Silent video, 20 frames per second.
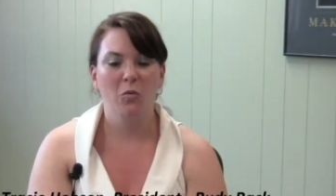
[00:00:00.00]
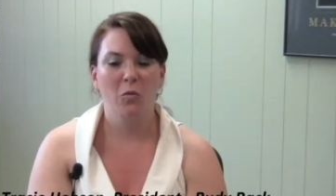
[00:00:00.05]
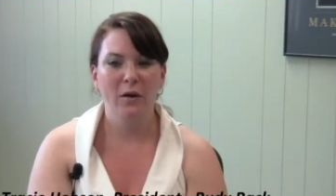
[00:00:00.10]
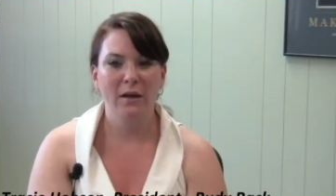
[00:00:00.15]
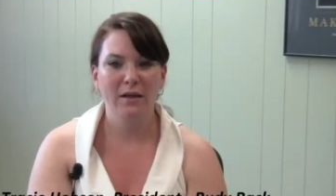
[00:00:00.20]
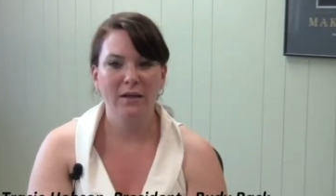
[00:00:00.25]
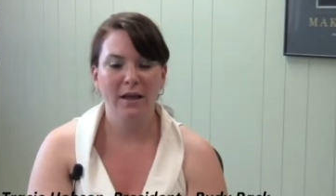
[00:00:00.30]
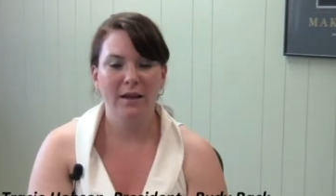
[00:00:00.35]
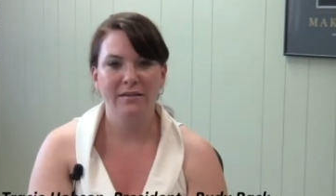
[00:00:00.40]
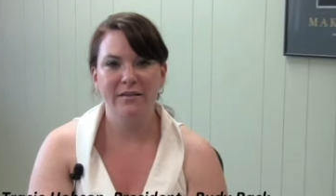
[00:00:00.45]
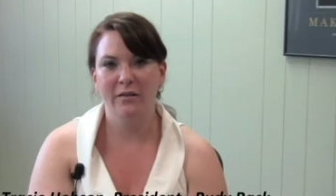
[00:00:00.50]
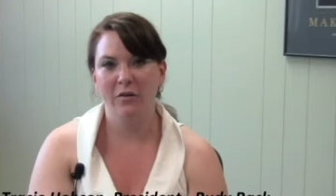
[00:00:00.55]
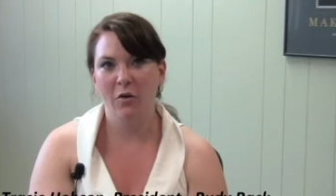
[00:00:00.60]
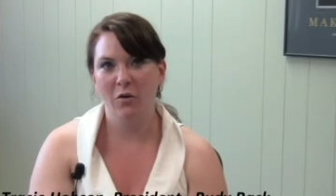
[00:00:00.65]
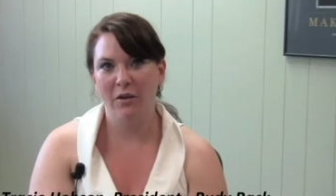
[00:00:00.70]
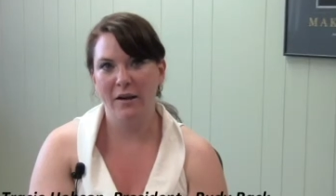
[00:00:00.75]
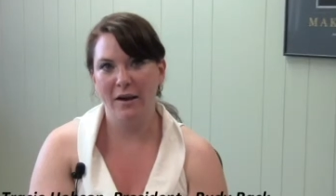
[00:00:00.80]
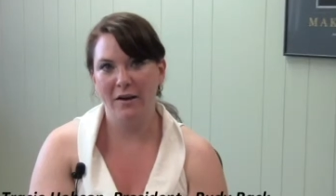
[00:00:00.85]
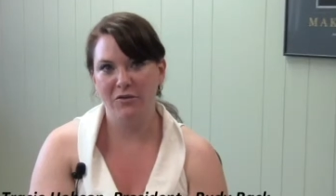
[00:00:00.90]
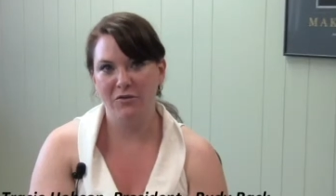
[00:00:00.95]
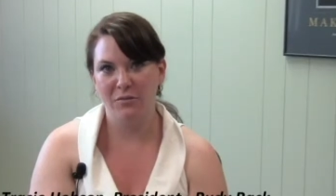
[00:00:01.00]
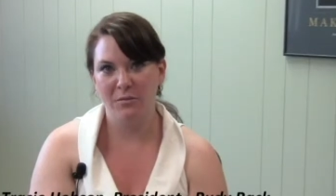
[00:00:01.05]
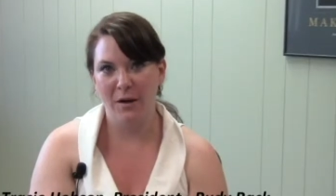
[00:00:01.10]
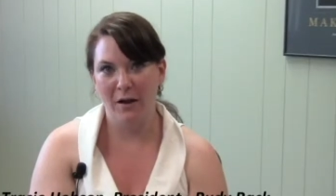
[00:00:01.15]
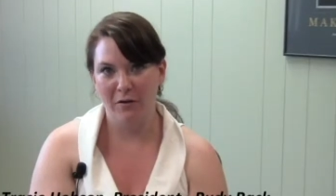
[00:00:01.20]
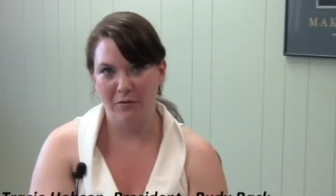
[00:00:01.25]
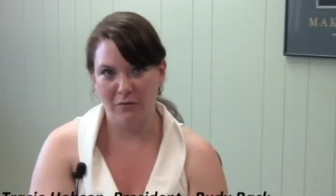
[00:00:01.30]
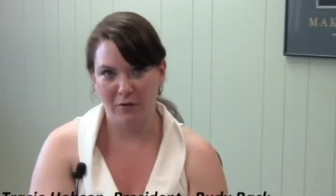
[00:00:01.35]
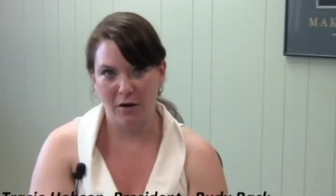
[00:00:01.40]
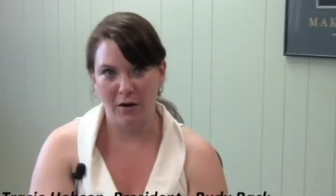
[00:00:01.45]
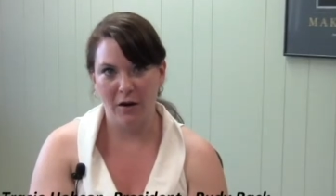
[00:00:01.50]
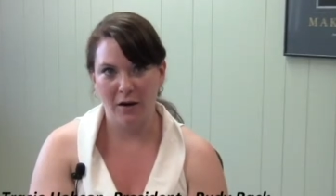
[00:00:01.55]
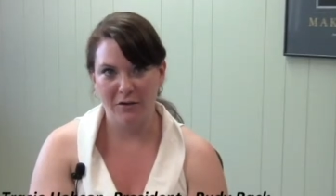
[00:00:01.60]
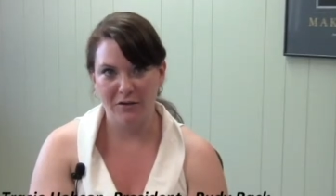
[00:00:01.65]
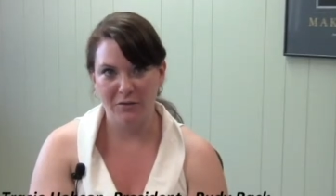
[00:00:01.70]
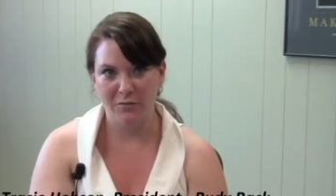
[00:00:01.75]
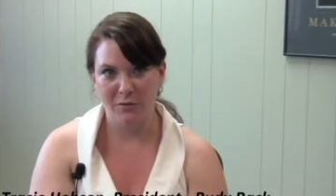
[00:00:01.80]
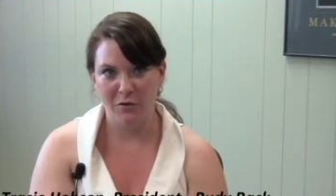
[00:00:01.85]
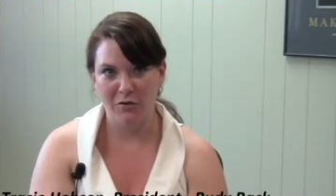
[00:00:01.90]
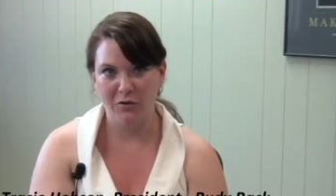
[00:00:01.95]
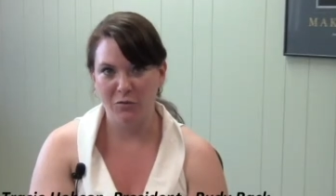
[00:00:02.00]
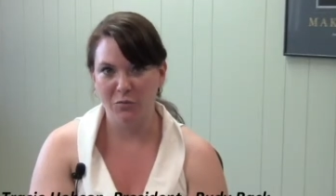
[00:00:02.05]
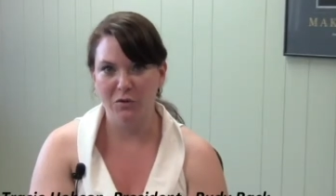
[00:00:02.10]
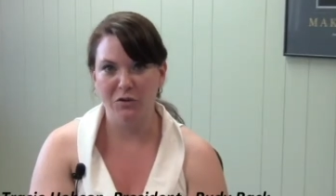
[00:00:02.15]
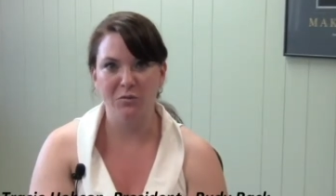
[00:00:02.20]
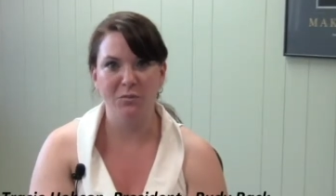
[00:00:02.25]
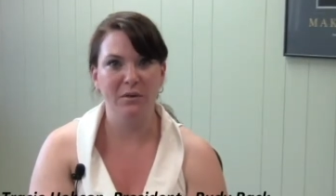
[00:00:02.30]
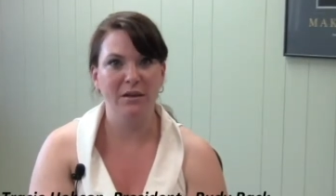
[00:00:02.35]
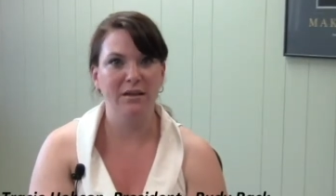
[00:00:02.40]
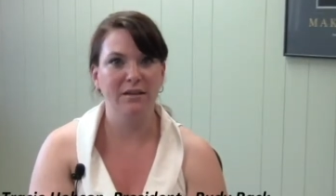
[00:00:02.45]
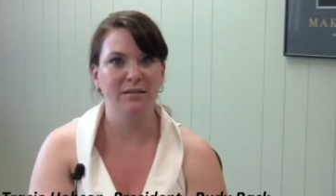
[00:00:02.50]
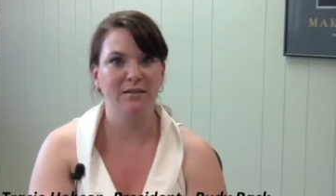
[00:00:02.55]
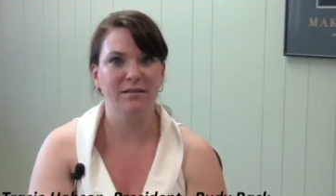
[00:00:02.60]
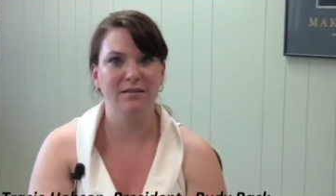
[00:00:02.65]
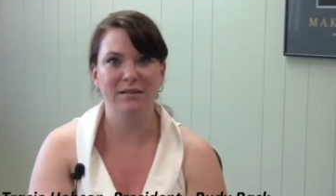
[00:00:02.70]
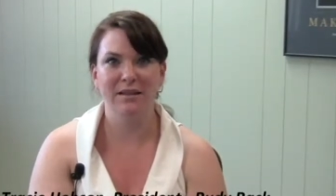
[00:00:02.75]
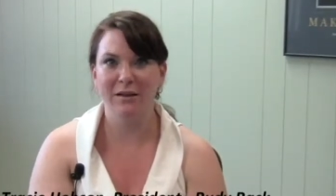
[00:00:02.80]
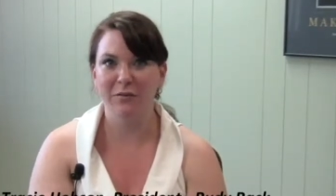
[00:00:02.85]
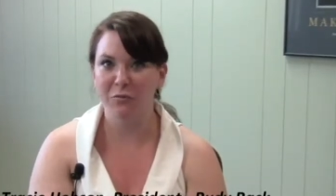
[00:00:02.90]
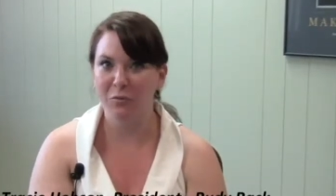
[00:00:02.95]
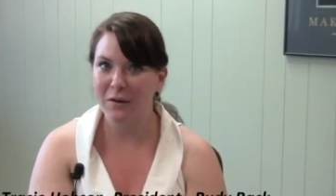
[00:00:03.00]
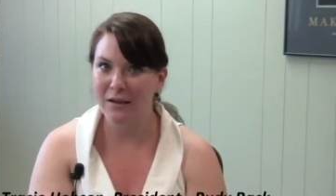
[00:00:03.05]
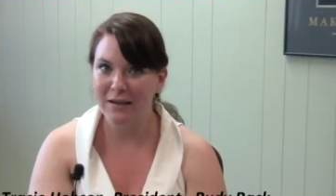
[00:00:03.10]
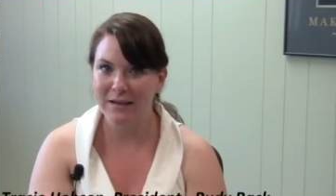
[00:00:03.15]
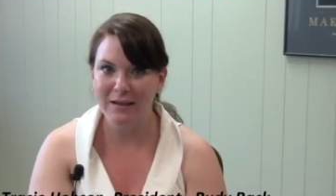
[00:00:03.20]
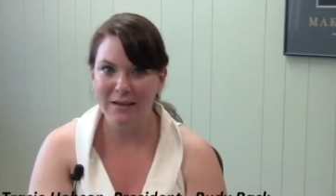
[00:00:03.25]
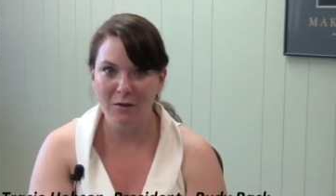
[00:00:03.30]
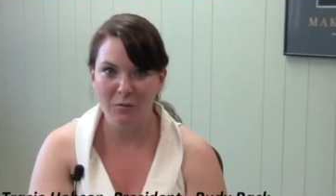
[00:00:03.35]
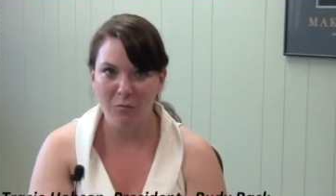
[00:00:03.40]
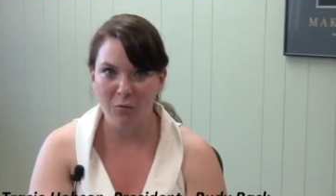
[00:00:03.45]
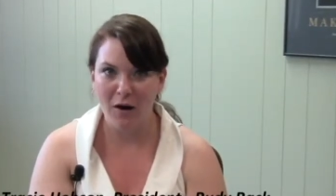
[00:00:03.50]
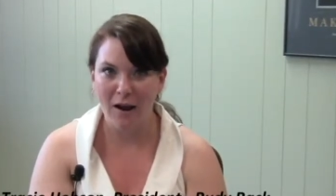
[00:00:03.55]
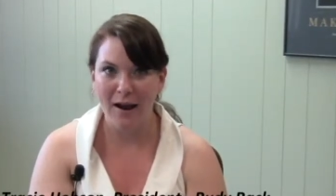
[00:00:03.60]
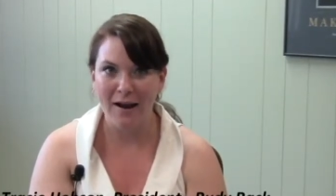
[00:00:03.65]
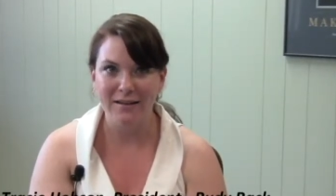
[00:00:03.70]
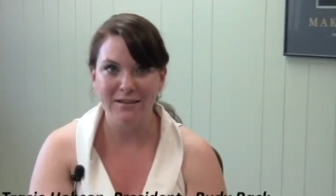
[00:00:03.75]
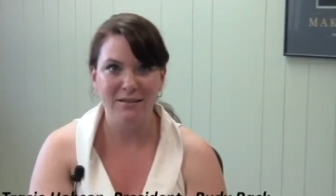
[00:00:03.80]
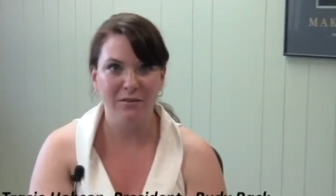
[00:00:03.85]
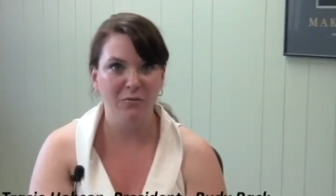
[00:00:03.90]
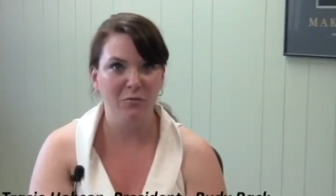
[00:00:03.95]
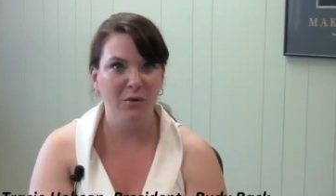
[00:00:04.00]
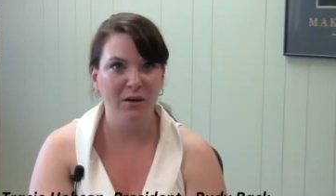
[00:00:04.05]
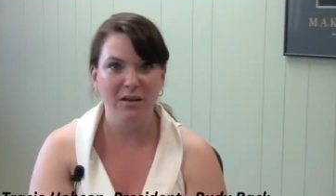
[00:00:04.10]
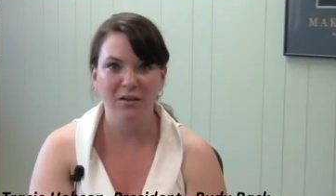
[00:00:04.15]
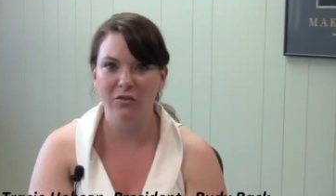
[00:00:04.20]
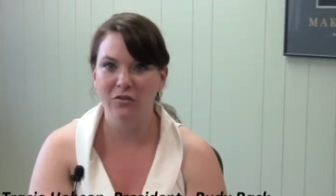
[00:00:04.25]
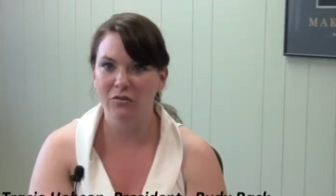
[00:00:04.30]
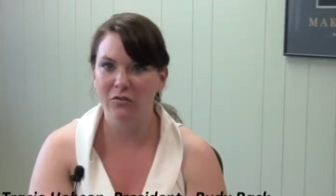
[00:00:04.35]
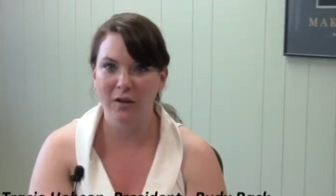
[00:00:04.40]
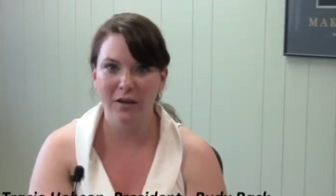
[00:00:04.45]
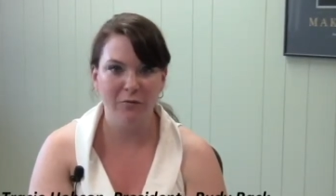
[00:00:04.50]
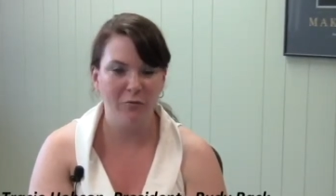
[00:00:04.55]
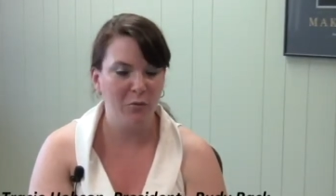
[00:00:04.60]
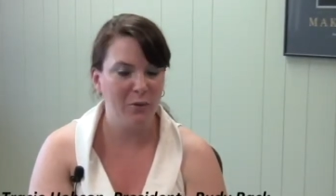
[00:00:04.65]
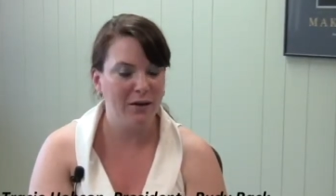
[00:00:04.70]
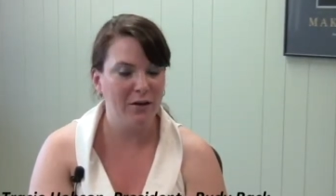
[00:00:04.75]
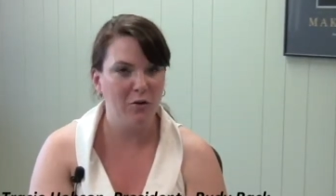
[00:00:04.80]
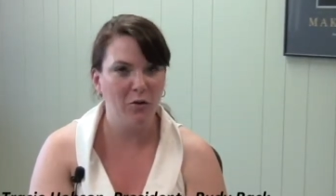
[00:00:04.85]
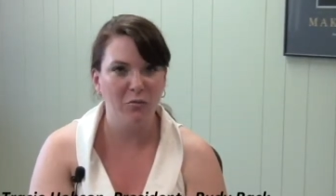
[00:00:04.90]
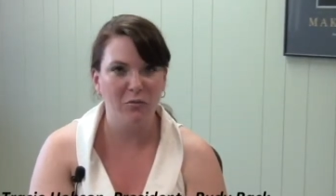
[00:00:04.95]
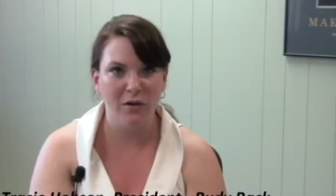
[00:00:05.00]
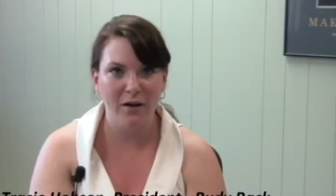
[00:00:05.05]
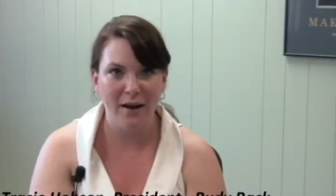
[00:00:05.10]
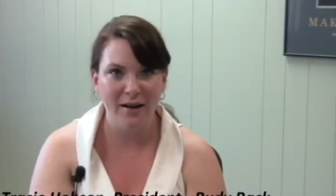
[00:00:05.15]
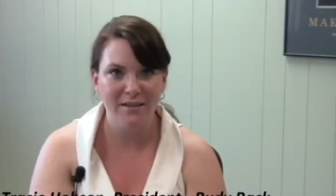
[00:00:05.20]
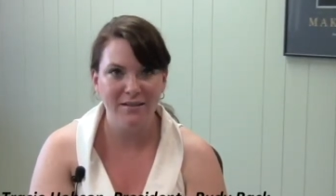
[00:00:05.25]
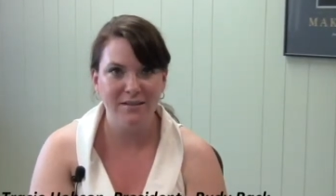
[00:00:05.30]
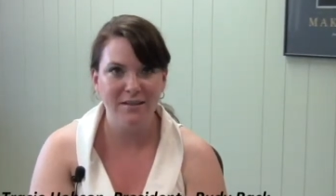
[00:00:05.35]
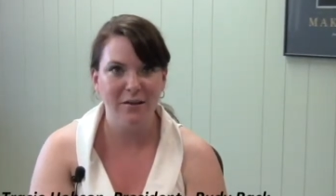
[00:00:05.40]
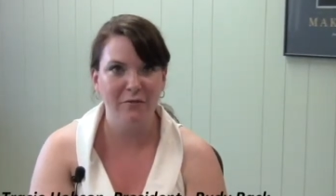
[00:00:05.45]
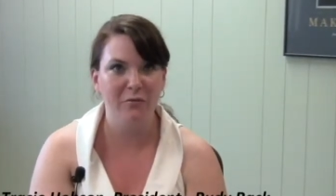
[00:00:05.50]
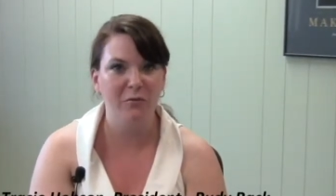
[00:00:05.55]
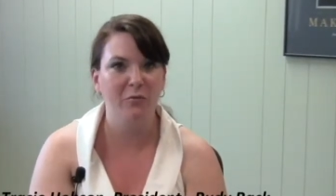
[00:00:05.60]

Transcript: We like to go the extra mile for our customers, which means if we can get them racks, if we can if we can overnight stuff,